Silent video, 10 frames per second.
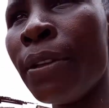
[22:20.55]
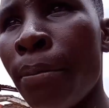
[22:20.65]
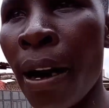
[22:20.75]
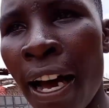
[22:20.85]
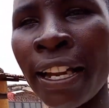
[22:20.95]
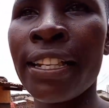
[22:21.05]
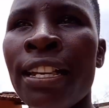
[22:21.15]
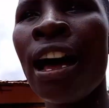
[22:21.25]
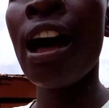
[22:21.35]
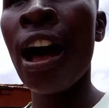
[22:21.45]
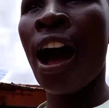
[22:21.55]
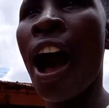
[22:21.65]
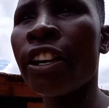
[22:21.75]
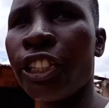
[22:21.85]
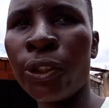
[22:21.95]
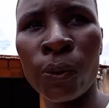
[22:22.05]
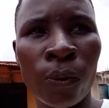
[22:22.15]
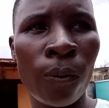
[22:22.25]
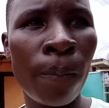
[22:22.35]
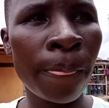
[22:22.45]
mad at you.
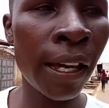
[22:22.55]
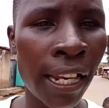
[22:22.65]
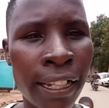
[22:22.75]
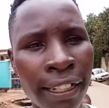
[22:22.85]
Like